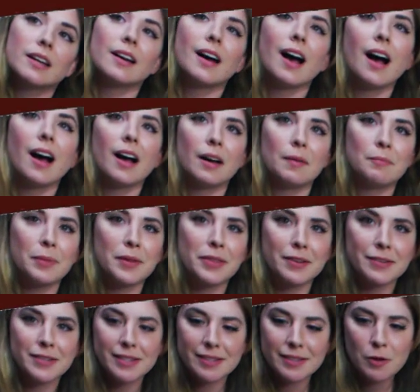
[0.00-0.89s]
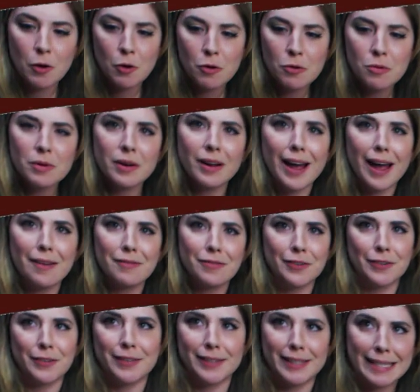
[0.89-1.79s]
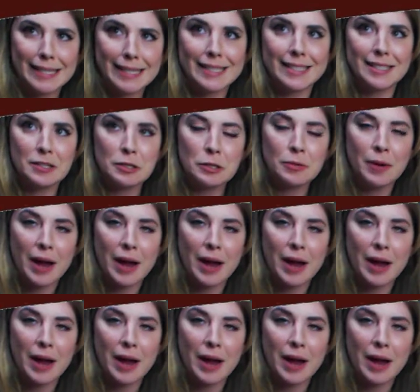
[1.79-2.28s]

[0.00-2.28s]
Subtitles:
but there's no ever need to